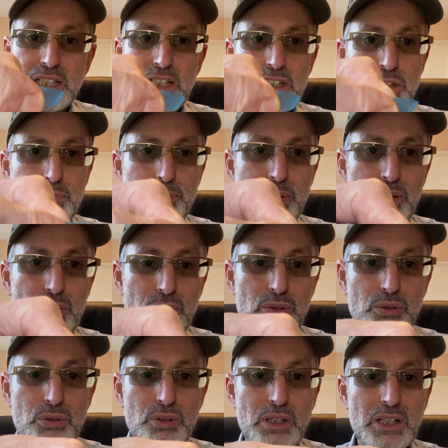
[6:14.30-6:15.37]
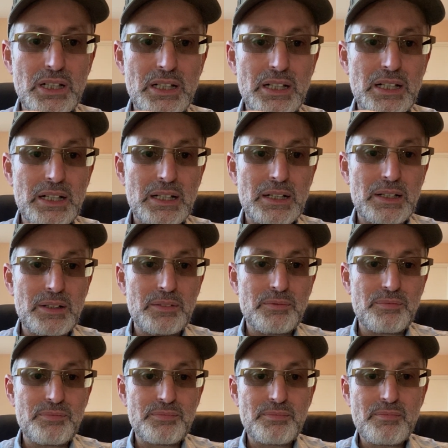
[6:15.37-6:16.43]
this blue
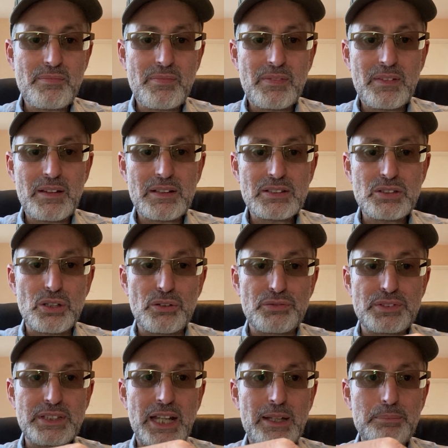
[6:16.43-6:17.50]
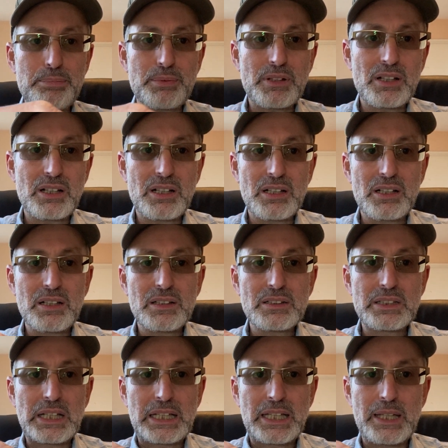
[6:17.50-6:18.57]
sort of tape
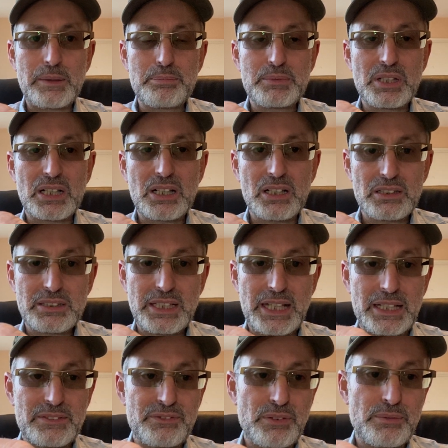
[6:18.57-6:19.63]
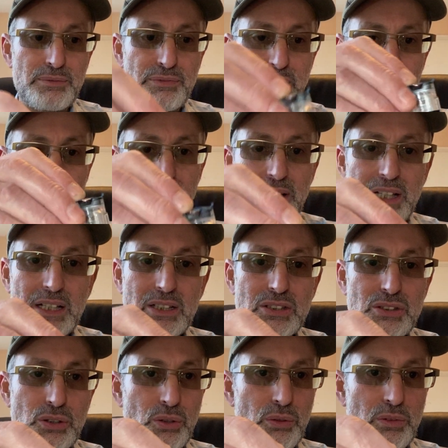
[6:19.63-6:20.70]
to keep the contact from firing.
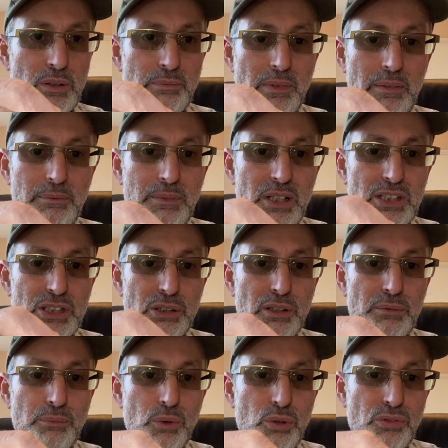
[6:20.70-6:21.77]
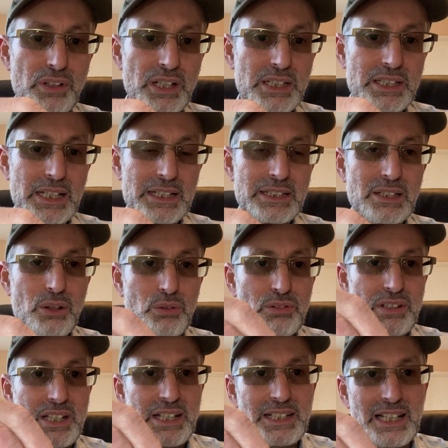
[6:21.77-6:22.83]
So remember to remove it, and don't
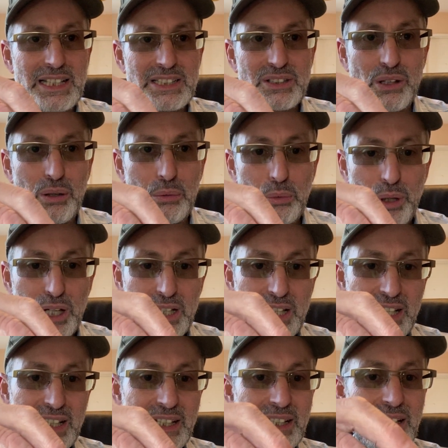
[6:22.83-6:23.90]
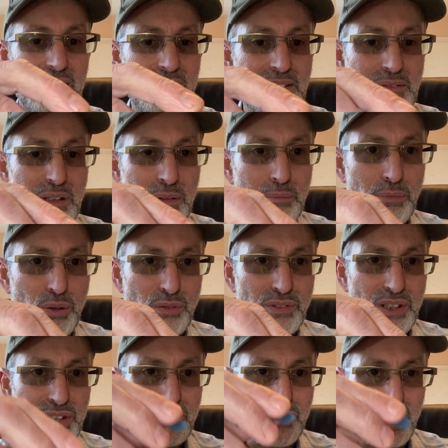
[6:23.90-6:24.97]
think that's not working. Remove
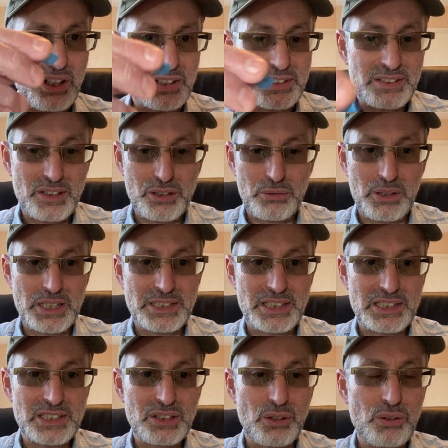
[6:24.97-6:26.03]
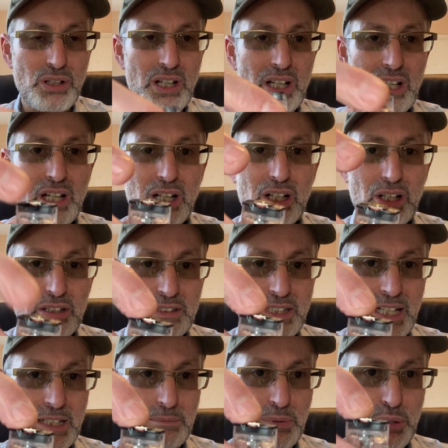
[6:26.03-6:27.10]
this first, otherwise there's no
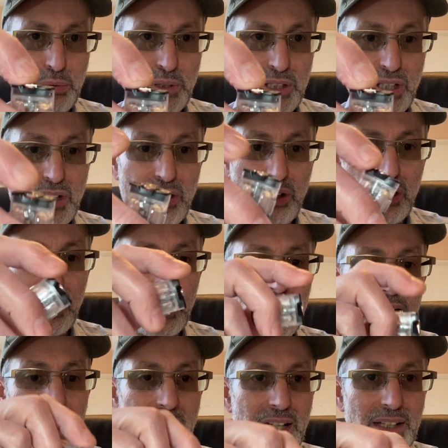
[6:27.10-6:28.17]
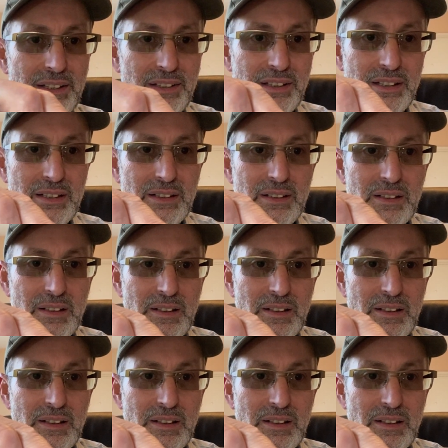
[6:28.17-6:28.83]
contact between the coil and the